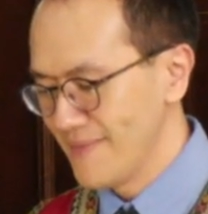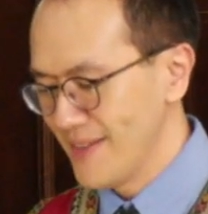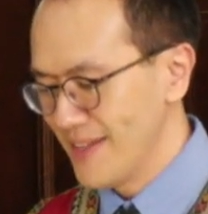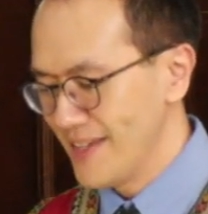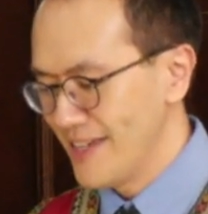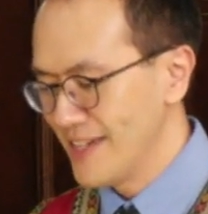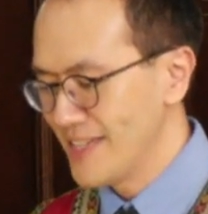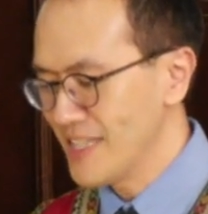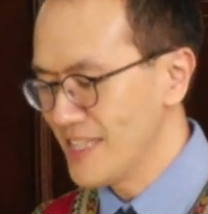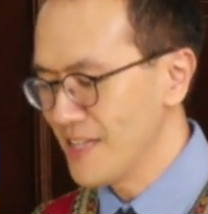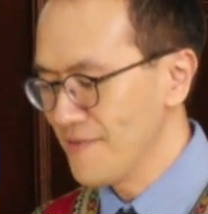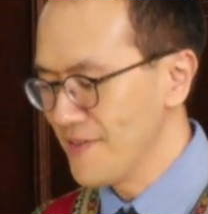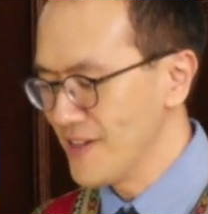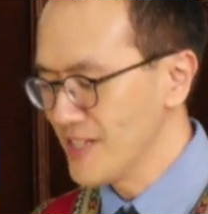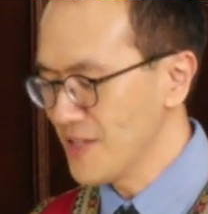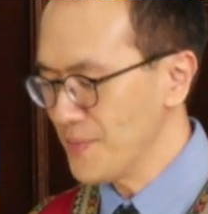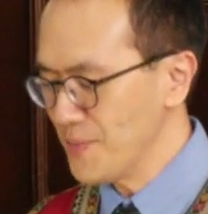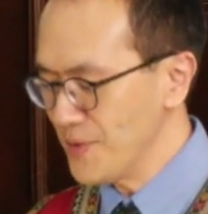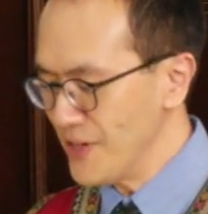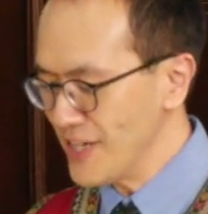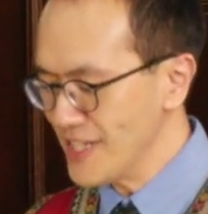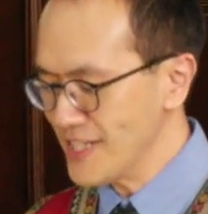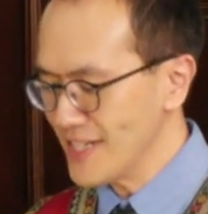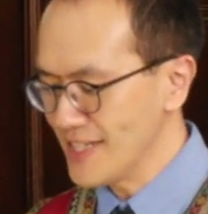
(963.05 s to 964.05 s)
He's the first
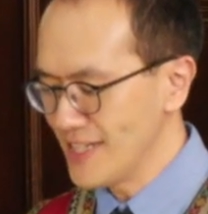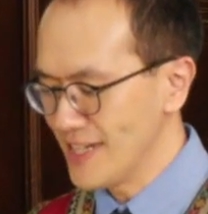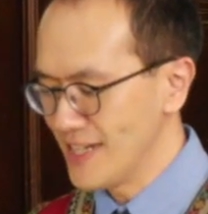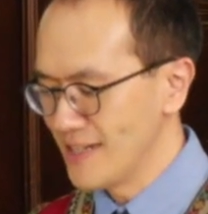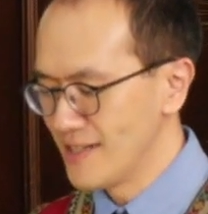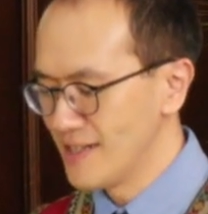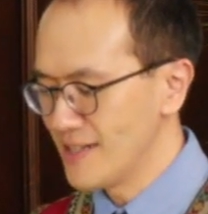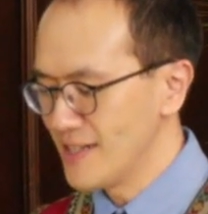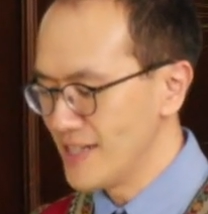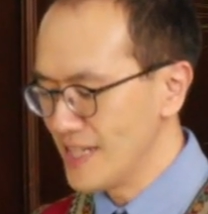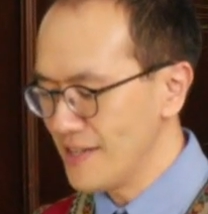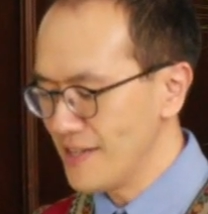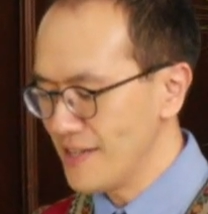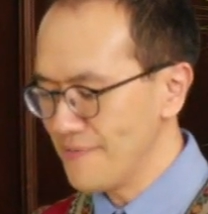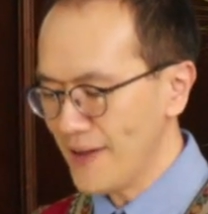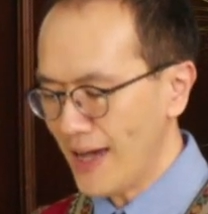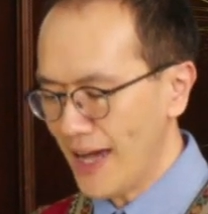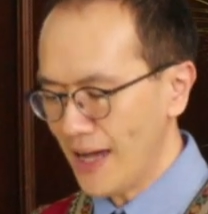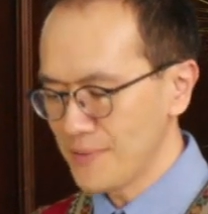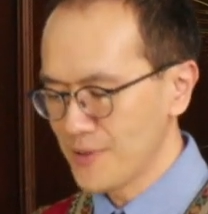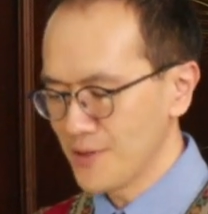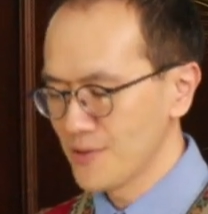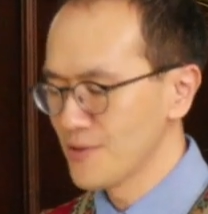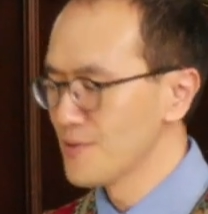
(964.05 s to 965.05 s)
president to live
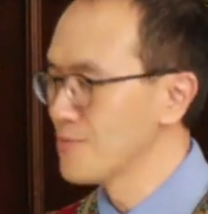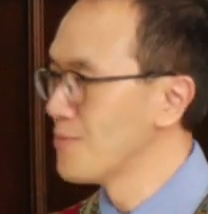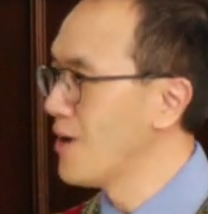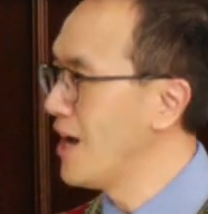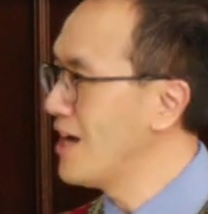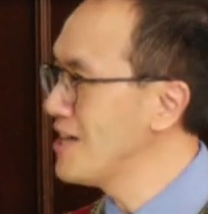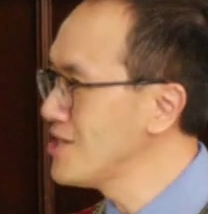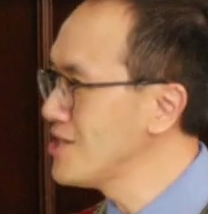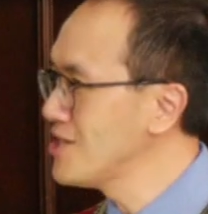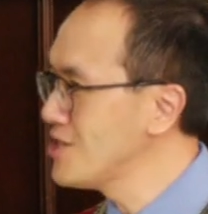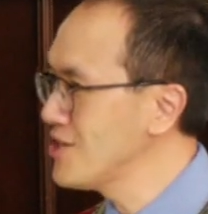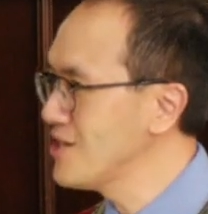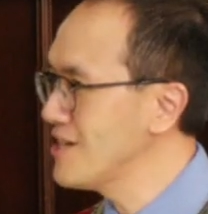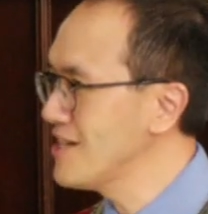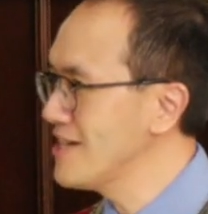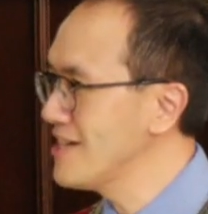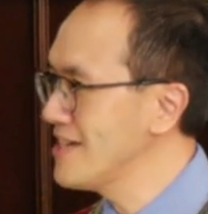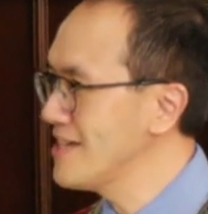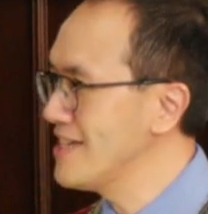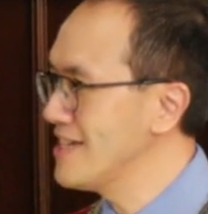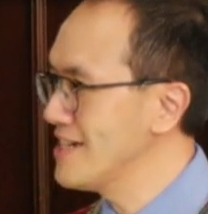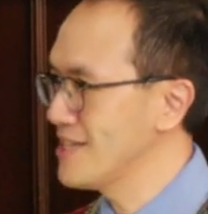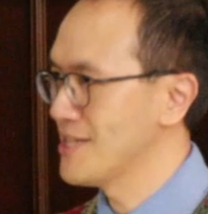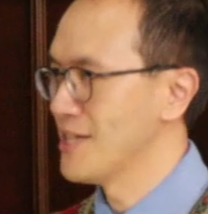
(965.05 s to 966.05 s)
up to 100
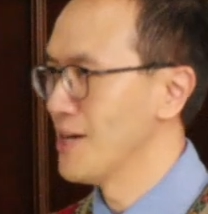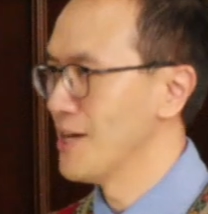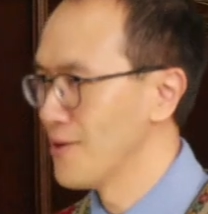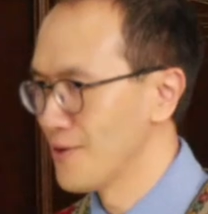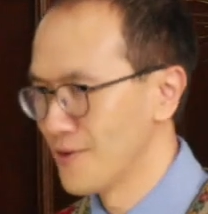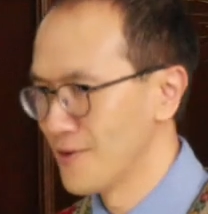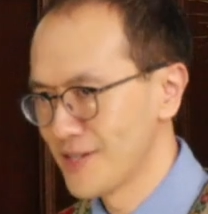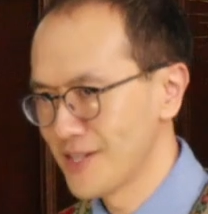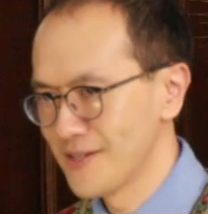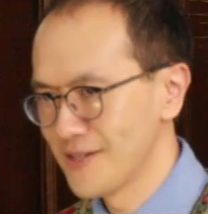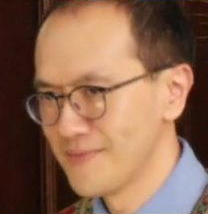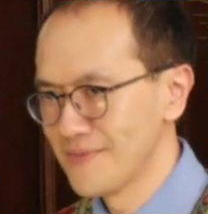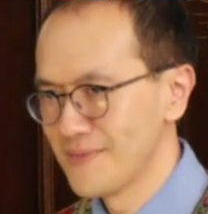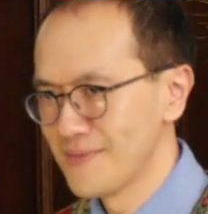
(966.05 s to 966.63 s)
years old.